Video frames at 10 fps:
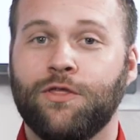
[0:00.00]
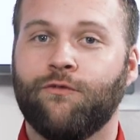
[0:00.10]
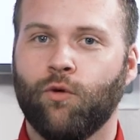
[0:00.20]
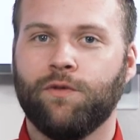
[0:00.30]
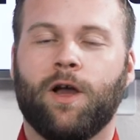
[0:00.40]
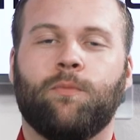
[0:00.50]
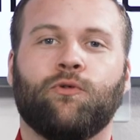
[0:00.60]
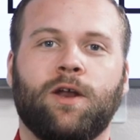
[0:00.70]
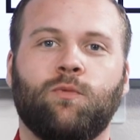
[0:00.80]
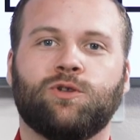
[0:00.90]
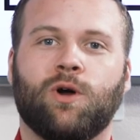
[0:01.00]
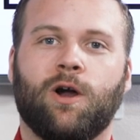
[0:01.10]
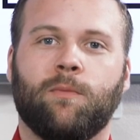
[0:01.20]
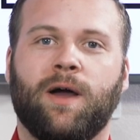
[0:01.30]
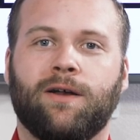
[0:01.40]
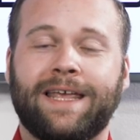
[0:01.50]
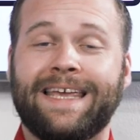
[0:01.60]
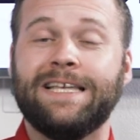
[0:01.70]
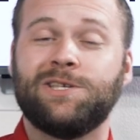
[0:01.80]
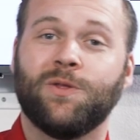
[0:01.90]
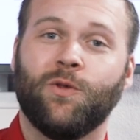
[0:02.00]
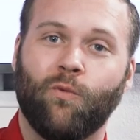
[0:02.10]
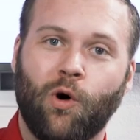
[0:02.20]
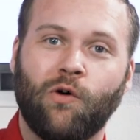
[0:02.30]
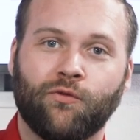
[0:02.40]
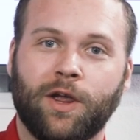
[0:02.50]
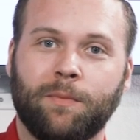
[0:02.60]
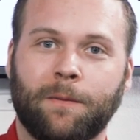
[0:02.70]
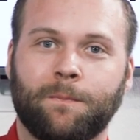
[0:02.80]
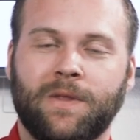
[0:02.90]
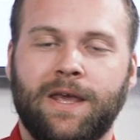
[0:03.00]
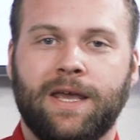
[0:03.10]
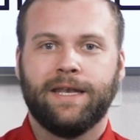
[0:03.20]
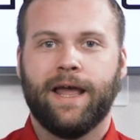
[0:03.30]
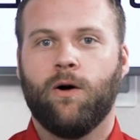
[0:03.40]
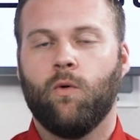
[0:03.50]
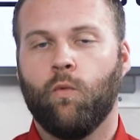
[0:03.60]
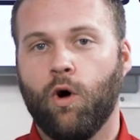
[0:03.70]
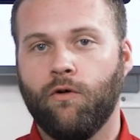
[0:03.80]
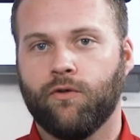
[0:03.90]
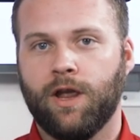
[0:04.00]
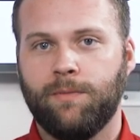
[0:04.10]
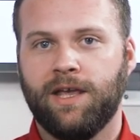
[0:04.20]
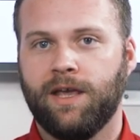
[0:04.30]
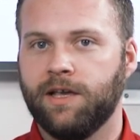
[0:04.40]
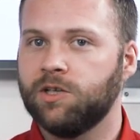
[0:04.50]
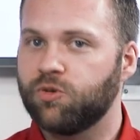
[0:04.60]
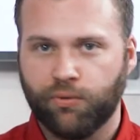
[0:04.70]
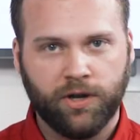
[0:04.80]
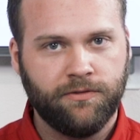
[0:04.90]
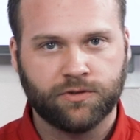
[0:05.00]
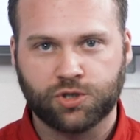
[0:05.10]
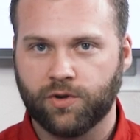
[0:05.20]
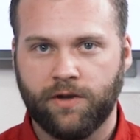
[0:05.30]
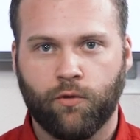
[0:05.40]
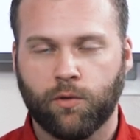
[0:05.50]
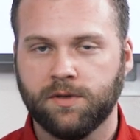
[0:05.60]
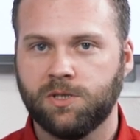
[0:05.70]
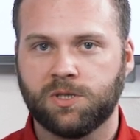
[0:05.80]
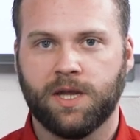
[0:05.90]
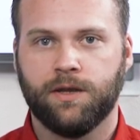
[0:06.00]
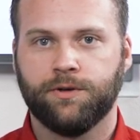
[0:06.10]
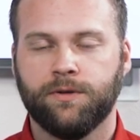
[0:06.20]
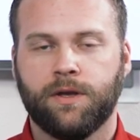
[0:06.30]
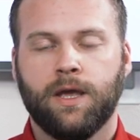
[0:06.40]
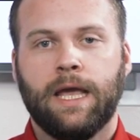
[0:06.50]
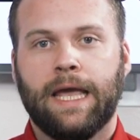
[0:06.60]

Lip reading: The fourth upgrade we'll talk about is the wall framing. Now, wall framing is pretty straightforward and standard,